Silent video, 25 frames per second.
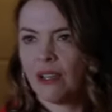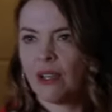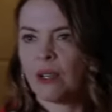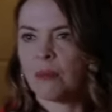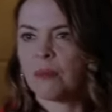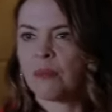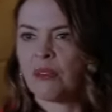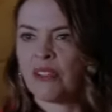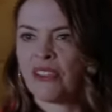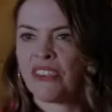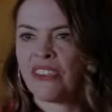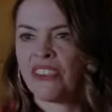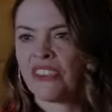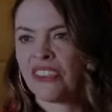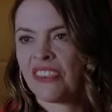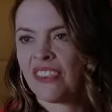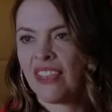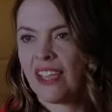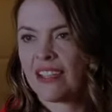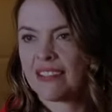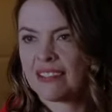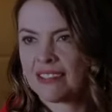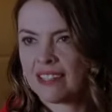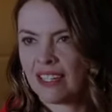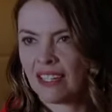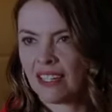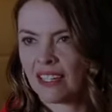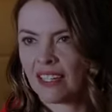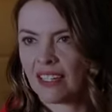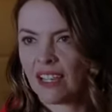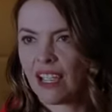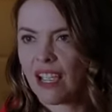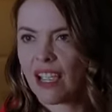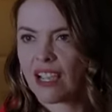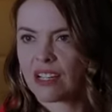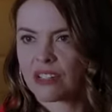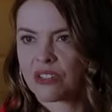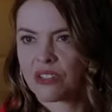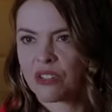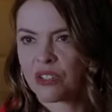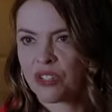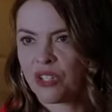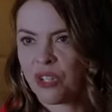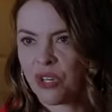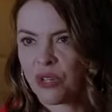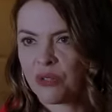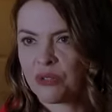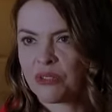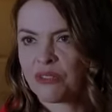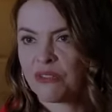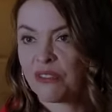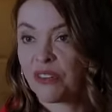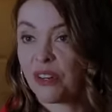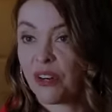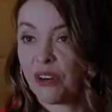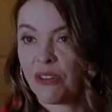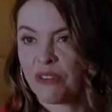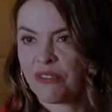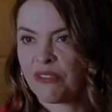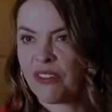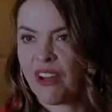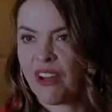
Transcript: her pathetic excuse for a